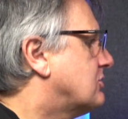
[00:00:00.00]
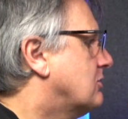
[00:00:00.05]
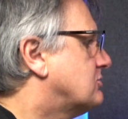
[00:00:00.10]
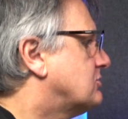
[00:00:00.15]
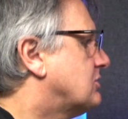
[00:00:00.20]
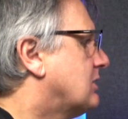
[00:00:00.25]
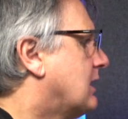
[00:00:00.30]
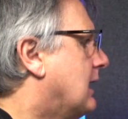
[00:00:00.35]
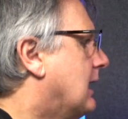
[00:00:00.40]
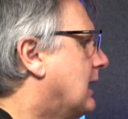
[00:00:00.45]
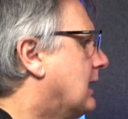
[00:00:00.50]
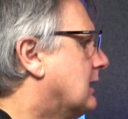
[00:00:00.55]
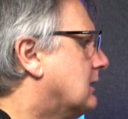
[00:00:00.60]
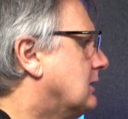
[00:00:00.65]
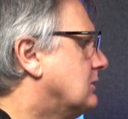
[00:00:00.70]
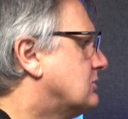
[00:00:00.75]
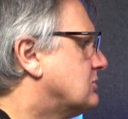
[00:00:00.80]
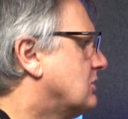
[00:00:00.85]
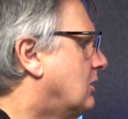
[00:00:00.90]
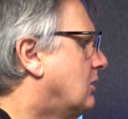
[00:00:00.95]
So CLA
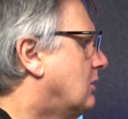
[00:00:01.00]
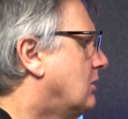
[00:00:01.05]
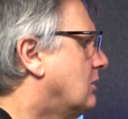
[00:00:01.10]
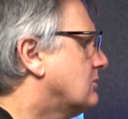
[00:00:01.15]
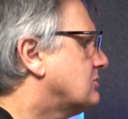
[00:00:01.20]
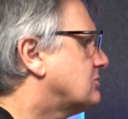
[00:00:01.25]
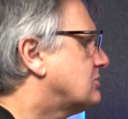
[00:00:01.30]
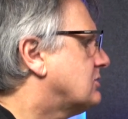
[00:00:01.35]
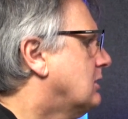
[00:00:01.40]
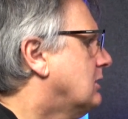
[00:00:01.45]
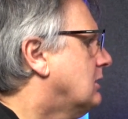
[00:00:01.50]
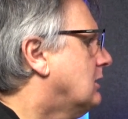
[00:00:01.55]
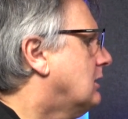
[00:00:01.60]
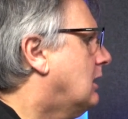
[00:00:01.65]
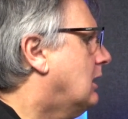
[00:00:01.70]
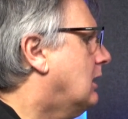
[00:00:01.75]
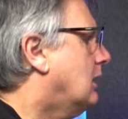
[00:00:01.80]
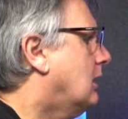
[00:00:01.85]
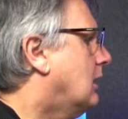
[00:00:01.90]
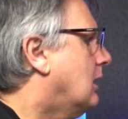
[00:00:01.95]
guitars,
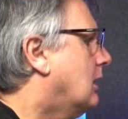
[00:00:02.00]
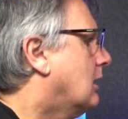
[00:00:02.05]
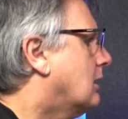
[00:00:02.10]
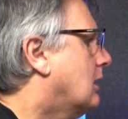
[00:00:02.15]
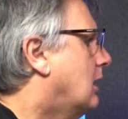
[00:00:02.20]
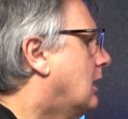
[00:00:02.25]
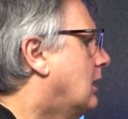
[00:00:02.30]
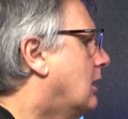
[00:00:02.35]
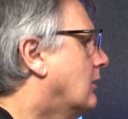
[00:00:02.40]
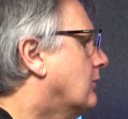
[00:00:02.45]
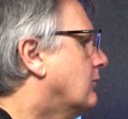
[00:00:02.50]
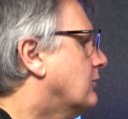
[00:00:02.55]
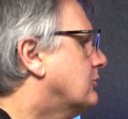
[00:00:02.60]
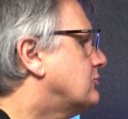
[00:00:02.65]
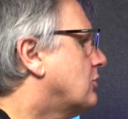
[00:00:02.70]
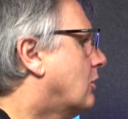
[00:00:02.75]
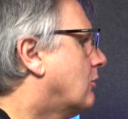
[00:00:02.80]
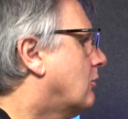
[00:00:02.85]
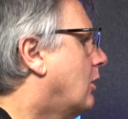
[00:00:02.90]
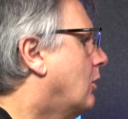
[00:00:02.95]
the
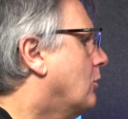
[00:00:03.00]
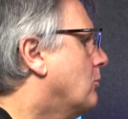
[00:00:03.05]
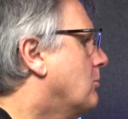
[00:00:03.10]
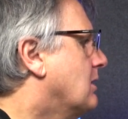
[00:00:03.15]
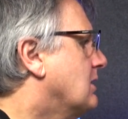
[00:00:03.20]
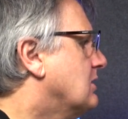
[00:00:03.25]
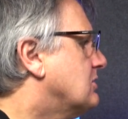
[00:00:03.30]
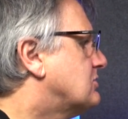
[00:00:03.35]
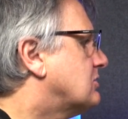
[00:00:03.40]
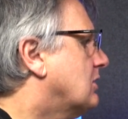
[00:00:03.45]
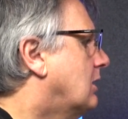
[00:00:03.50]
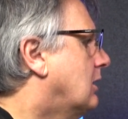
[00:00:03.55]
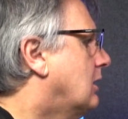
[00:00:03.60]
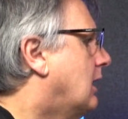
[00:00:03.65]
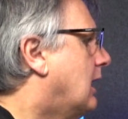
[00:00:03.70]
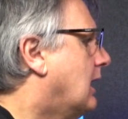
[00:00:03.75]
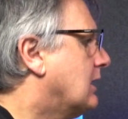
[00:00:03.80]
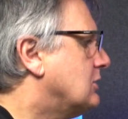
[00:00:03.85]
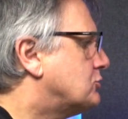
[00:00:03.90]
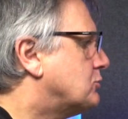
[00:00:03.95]
Doro
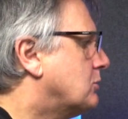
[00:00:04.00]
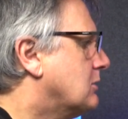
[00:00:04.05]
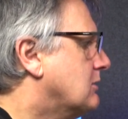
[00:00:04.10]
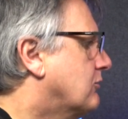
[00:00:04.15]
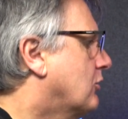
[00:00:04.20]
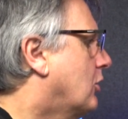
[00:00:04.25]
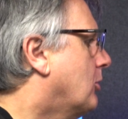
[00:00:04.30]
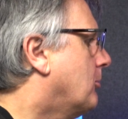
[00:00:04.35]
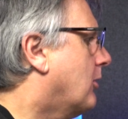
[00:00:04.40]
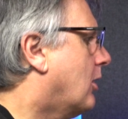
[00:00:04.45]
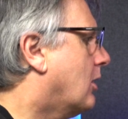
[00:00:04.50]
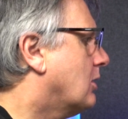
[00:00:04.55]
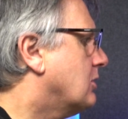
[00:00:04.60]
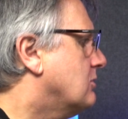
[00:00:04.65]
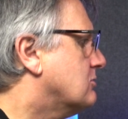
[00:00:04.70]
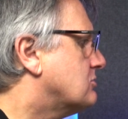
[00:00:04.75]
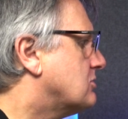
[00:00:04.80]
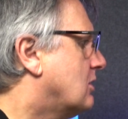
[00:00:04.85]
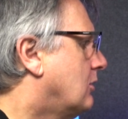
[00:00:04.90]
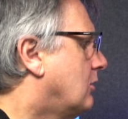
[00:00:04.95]
meter, H reverb that I
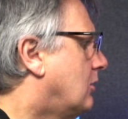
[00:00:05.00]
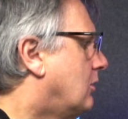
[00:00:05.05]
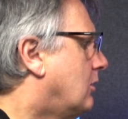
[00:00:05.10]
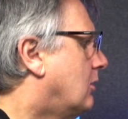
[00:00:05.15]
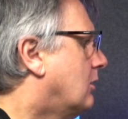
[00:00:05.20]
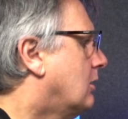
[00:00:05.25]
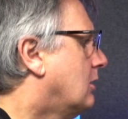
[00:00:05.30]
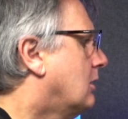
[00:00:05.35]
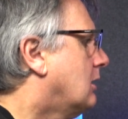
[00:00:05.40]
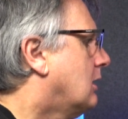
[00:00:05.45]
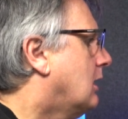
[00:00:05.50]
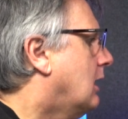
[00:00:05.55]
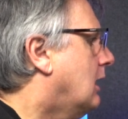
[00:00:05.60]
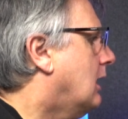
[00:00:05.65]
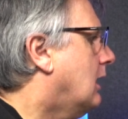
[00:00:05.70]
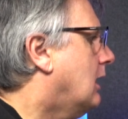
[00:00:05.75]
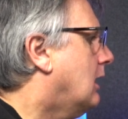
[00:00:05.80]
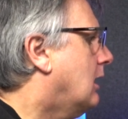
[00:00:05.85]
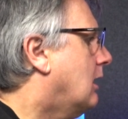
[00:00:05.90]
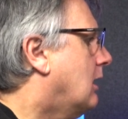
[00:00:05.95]
use a lot,
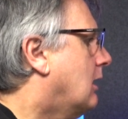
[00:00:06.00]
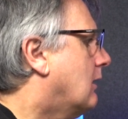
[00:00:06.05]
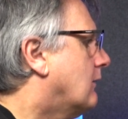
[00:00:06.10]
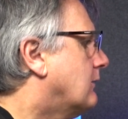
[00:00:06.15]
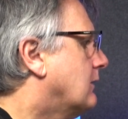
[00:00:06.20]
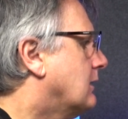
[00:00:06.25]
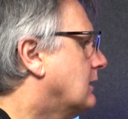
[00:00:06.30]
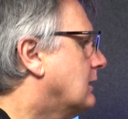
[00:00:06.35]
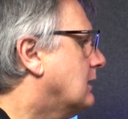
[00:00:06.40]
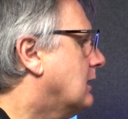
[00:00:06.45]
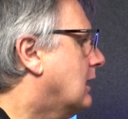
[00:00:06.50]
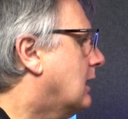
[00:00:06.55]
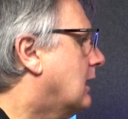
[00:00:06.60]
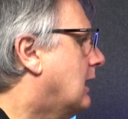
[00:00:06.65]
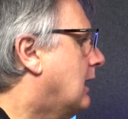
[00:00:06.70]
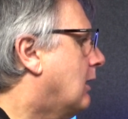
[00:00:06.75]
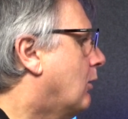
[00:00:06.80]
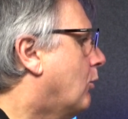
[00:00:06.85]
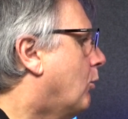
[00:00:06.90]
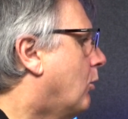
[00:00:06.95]
the
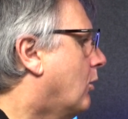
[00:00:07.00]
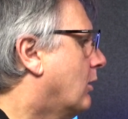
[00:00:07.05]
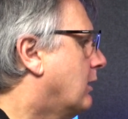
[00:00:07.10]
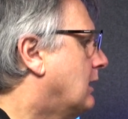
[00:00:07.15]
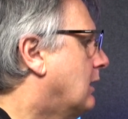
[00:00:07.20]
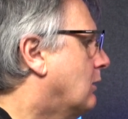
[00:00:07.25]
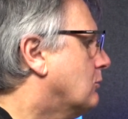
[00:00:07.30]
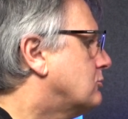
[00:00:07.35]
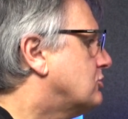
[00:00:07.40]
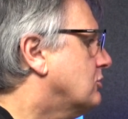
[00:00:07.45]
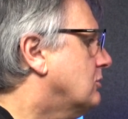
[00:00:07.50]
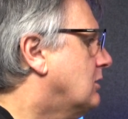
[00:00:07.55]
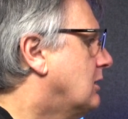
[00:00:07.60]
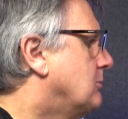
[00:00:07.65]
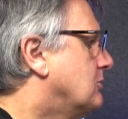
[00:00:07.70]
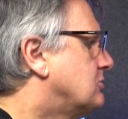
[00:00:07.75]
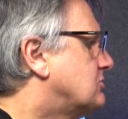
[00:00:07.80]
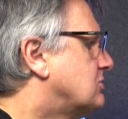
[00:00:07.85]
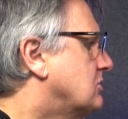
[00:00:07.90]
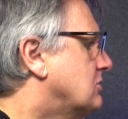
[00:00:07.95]
L1 and L2
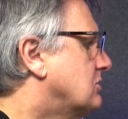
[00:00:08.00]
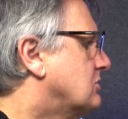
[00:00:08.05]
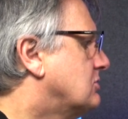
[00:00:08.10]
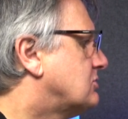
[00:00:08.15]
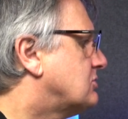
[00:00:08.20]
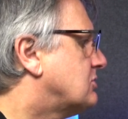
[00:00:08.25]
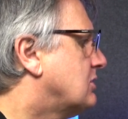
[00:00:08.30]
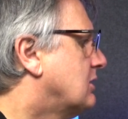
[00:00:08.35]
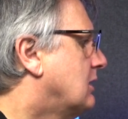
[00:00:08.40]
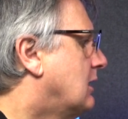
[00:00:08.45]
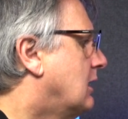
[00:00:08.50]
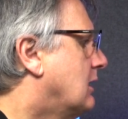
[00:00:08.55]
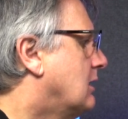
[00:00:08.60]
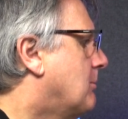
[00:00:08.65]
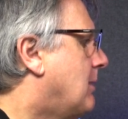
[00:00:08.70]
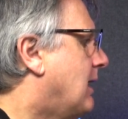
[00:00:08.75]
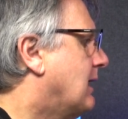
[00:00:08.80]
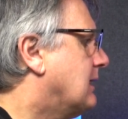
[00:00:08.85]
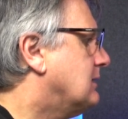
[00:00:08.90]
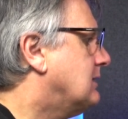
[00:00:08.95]
limiters,
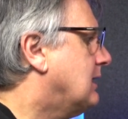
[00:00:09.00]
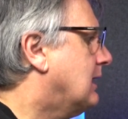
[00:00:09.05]
the Manny